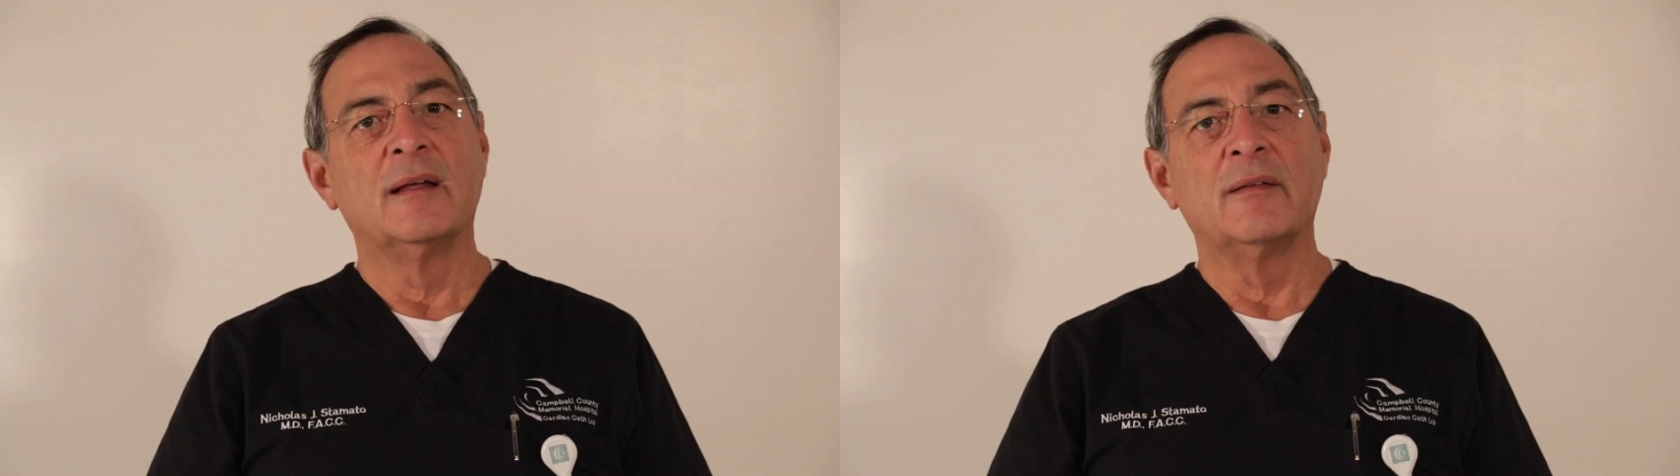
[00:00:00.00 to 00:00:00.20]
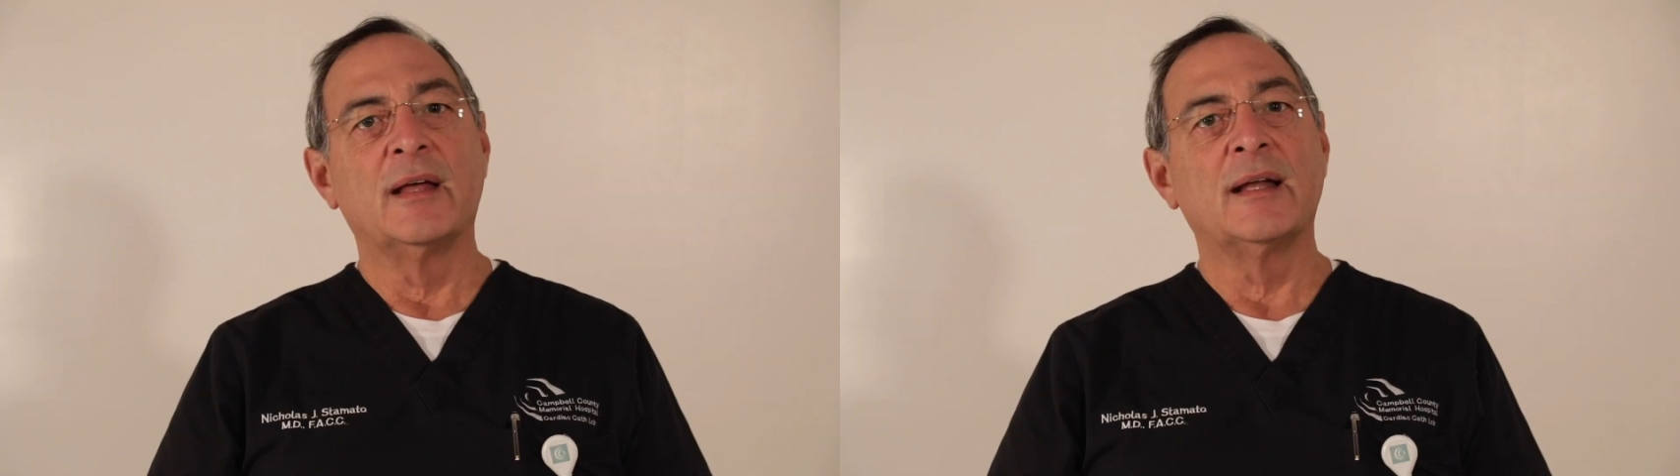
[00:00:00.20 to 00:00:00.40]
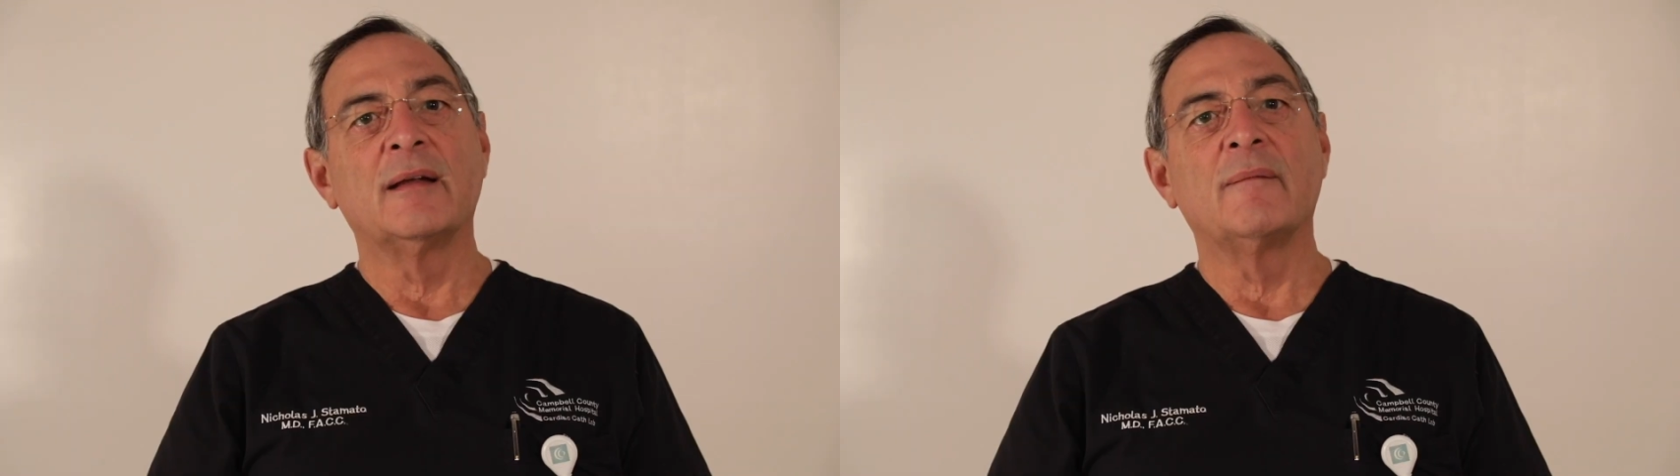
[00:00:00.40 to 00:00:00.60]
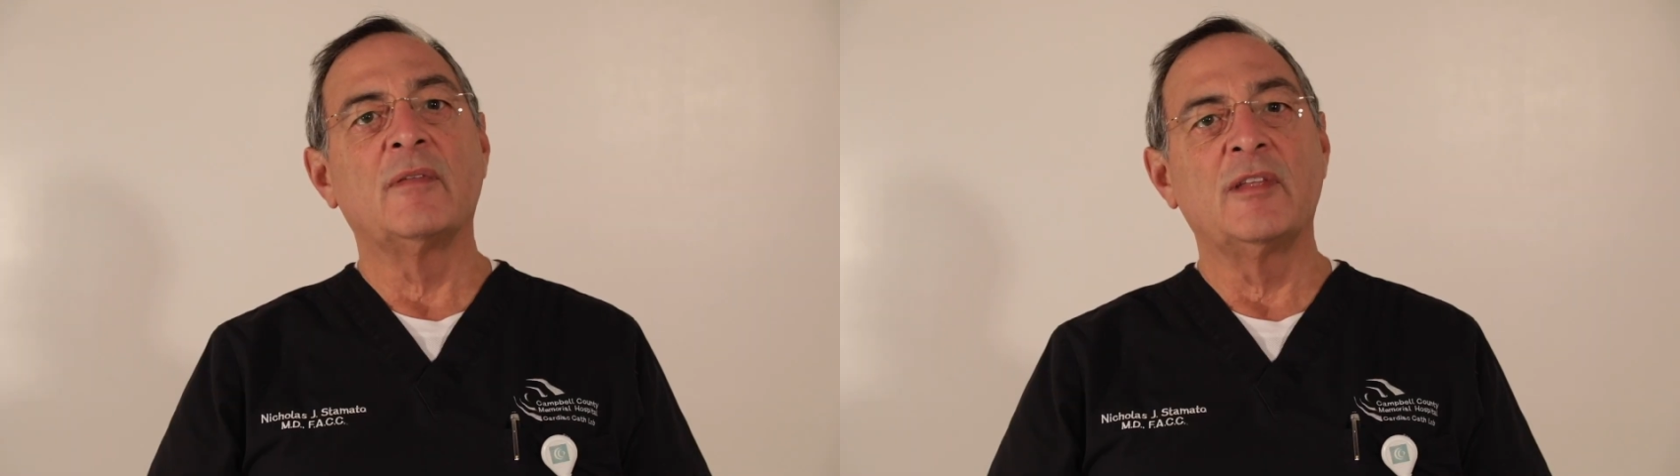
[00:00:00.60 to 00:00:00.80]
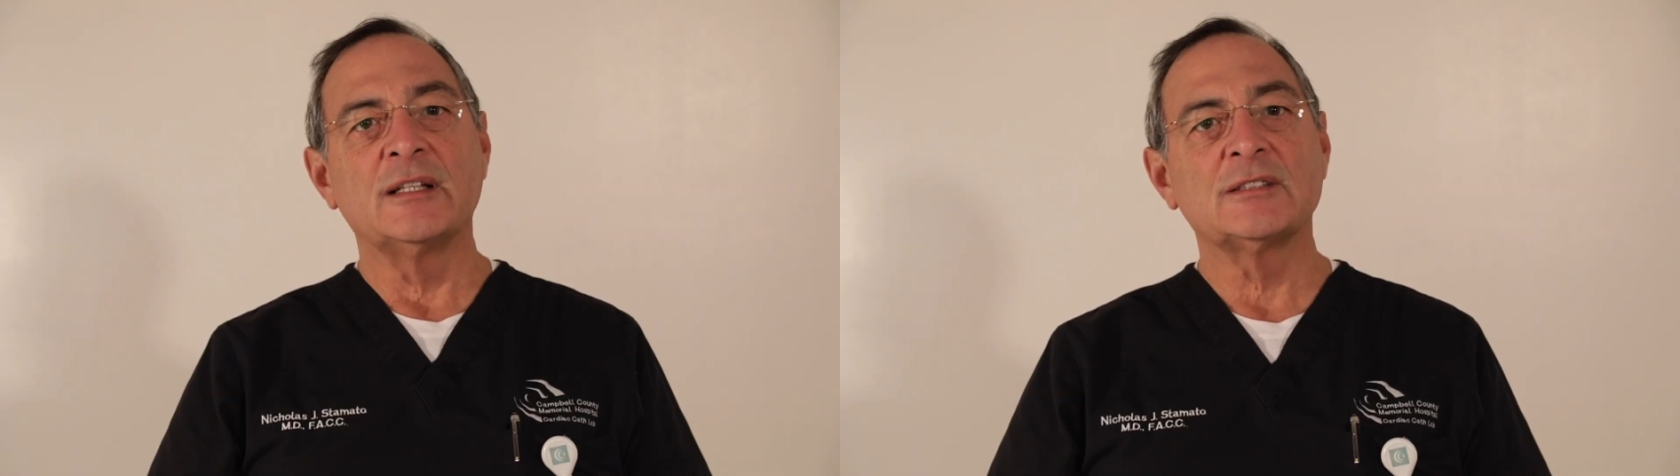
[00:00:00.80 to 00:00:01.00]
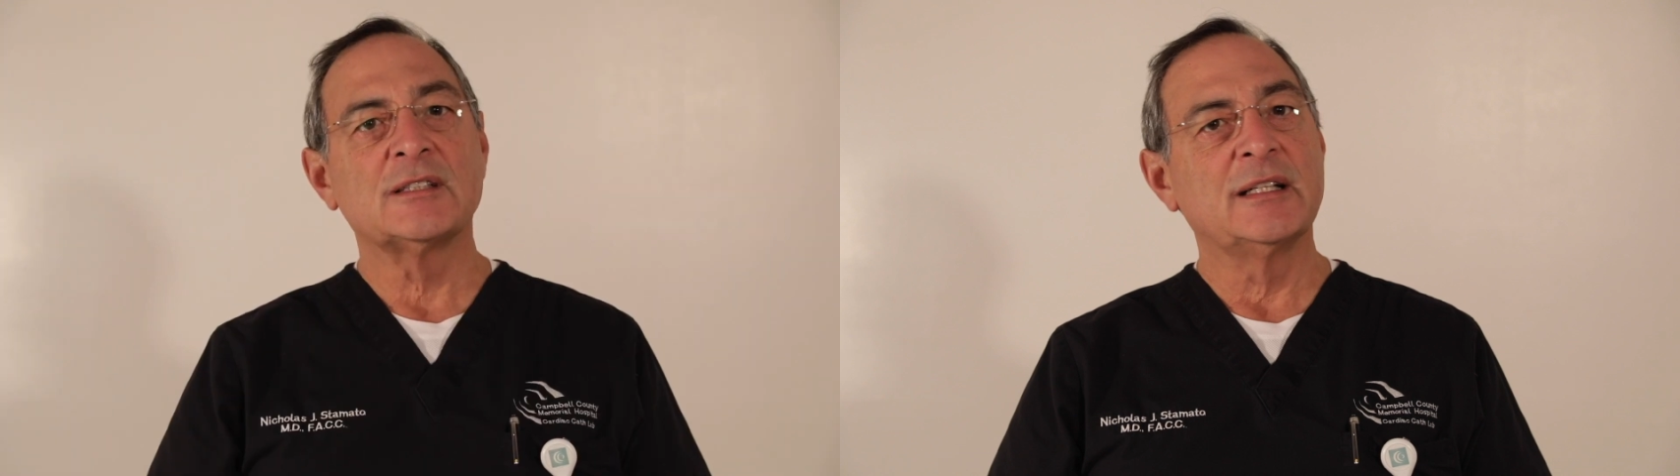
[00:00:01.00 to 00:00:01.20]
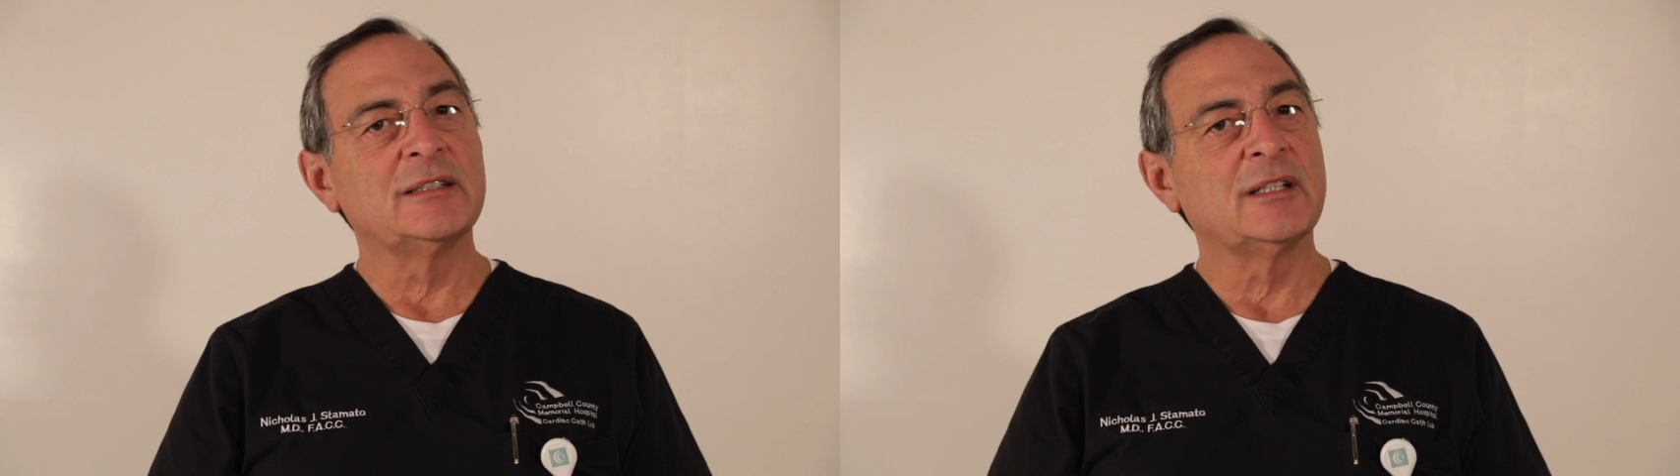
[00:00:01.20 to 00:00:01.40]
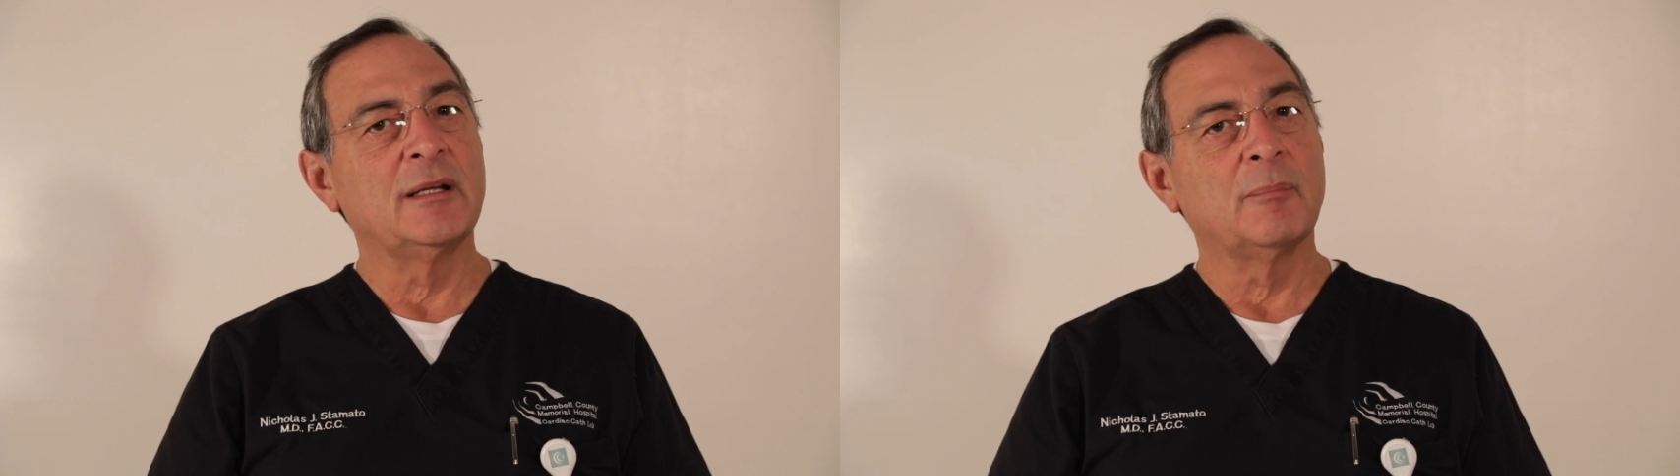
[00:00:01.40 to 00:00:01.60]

that this is an